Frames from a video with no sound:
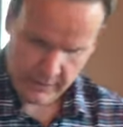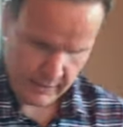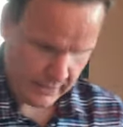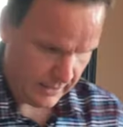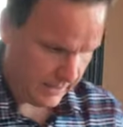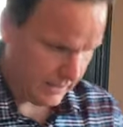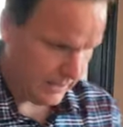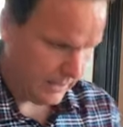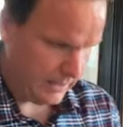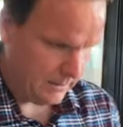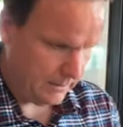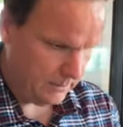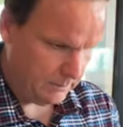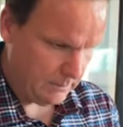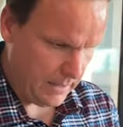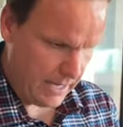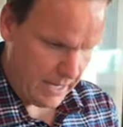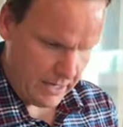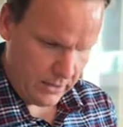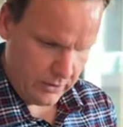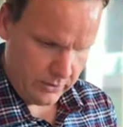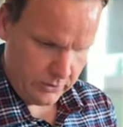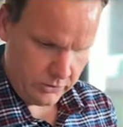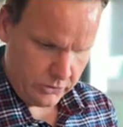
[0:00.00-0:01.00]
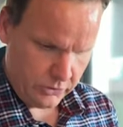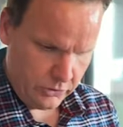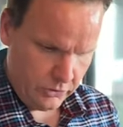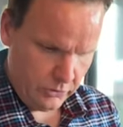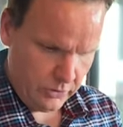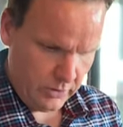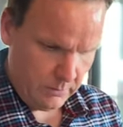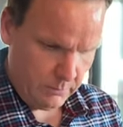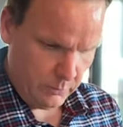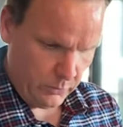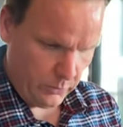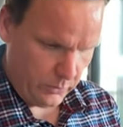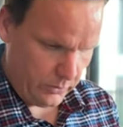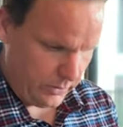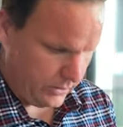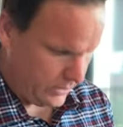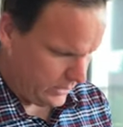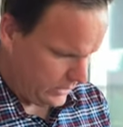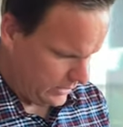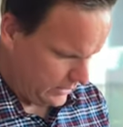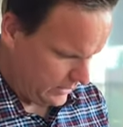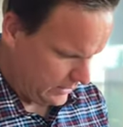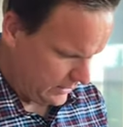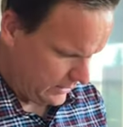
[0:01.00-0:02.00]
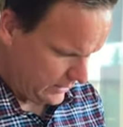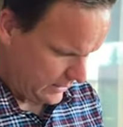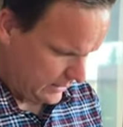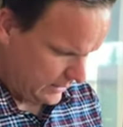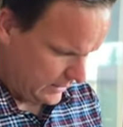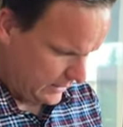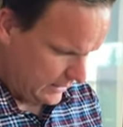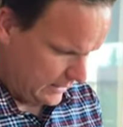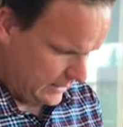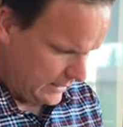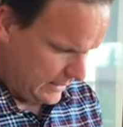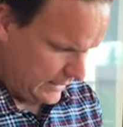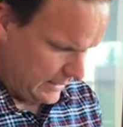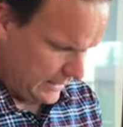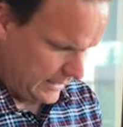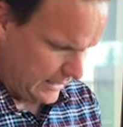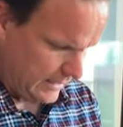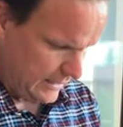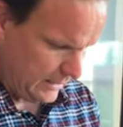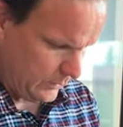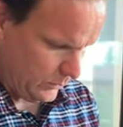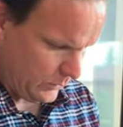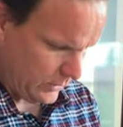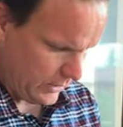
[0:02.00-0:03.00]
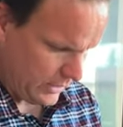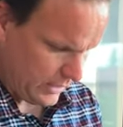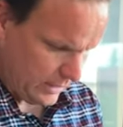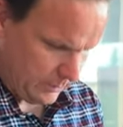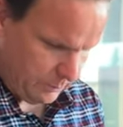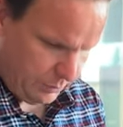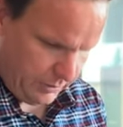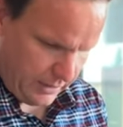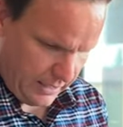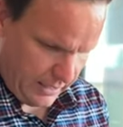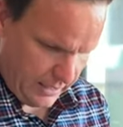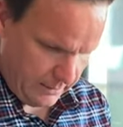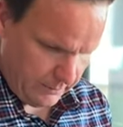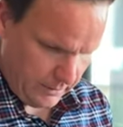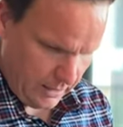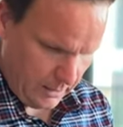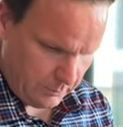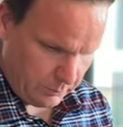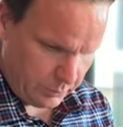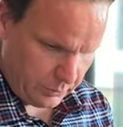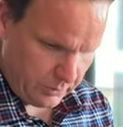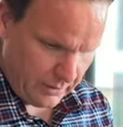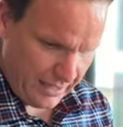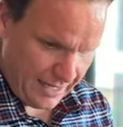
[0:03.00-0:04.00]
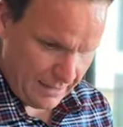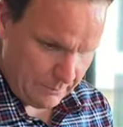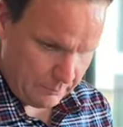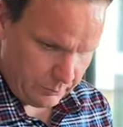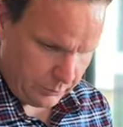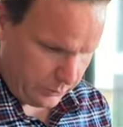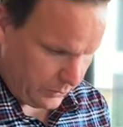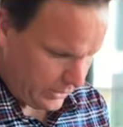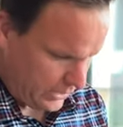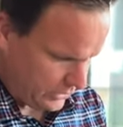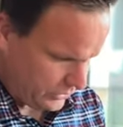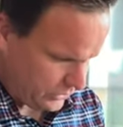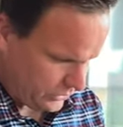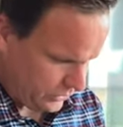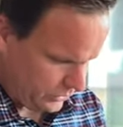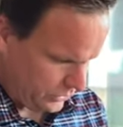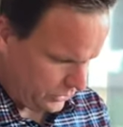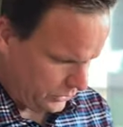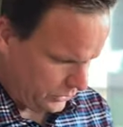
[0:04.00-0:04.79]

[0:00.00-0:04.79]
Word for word: the mount to the board and then we're gonna apply, apply pressure